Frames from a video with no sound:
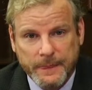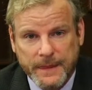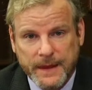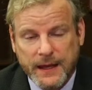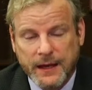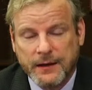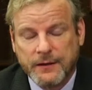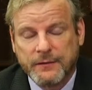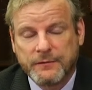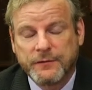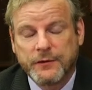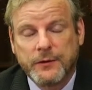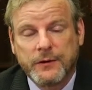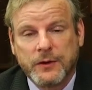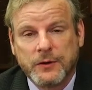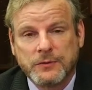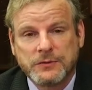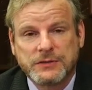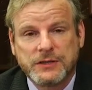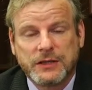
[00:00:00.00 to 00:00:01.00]
And for
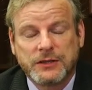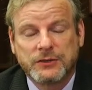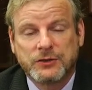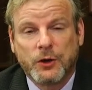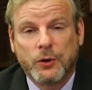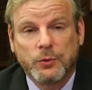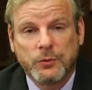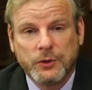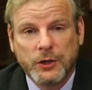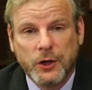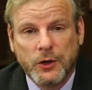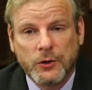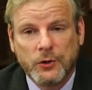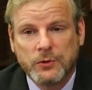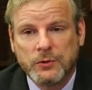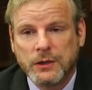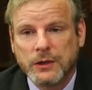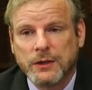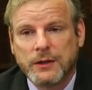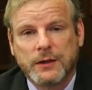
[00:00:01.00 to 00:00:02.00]
those that don't
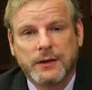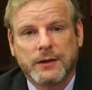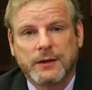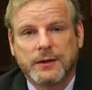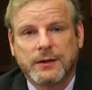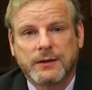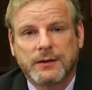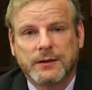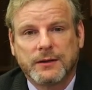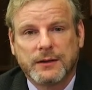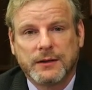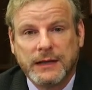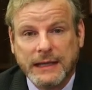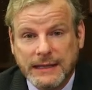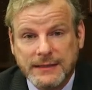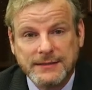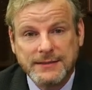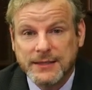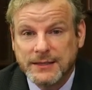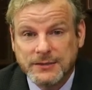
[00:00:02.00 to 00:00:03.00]
know,
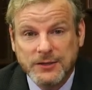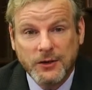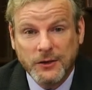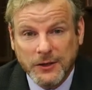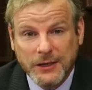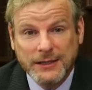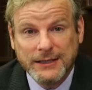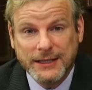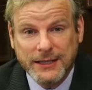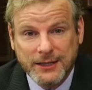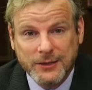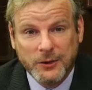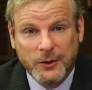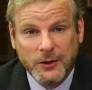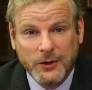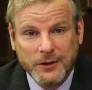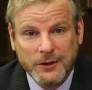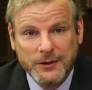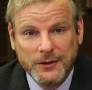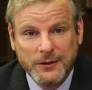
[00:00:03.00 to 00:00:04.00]
these things are
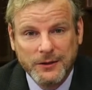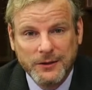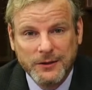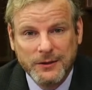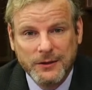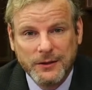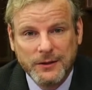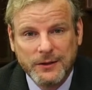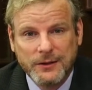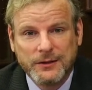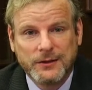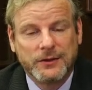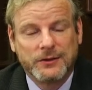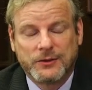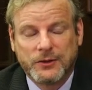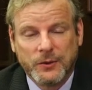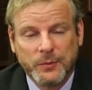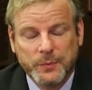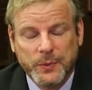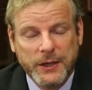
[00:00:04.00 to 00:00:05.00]
illegal. The
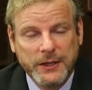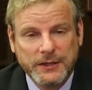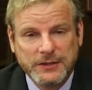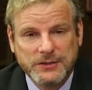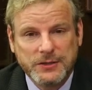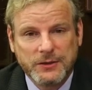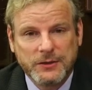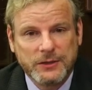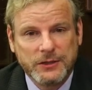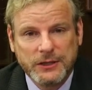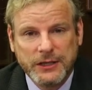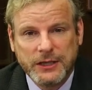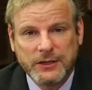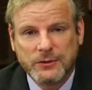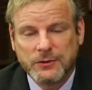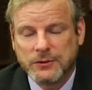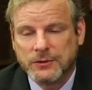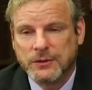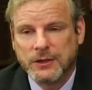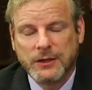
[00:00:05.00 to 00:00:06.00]
dirt bikes are
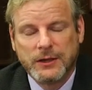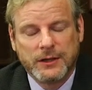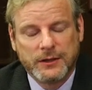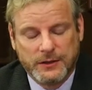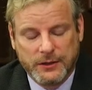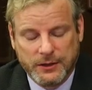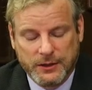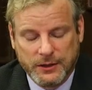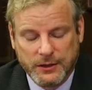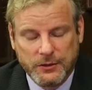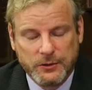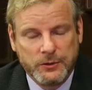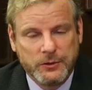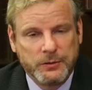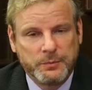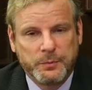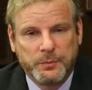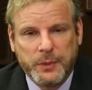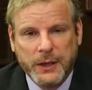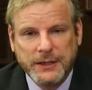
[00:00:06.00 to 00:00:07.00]
illegal. The little
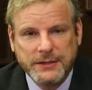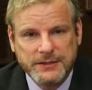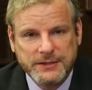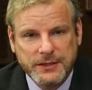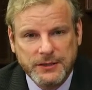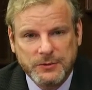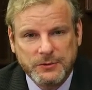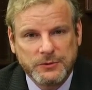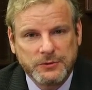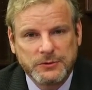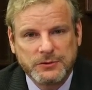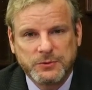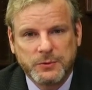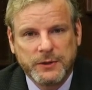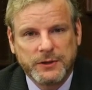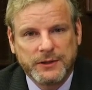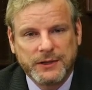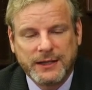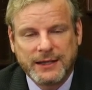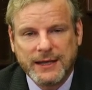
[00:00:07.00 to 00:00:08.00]
bicycles
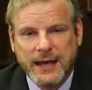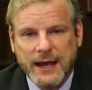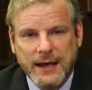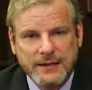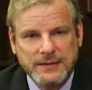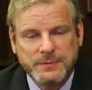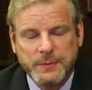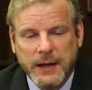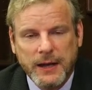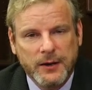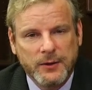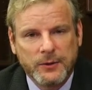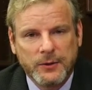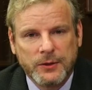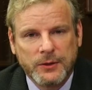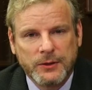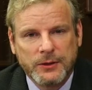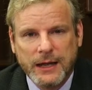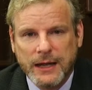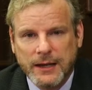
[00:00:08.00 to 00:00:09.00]
with the
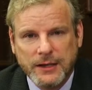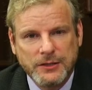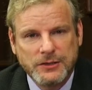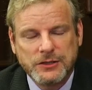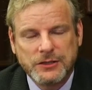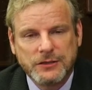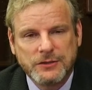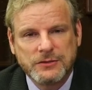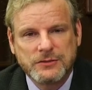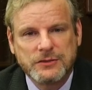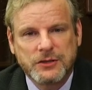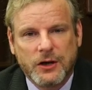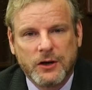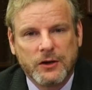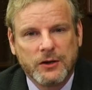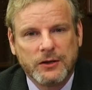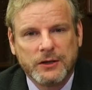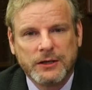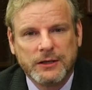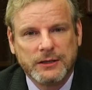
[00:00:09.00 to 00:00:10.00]
gas-powered engines
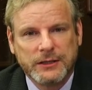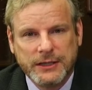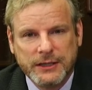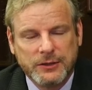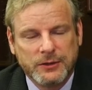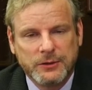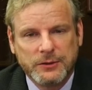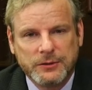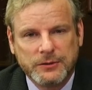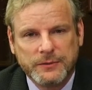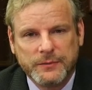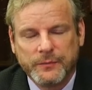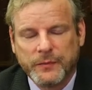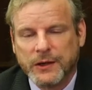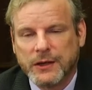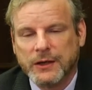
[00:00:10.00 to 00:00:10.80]
are illegal.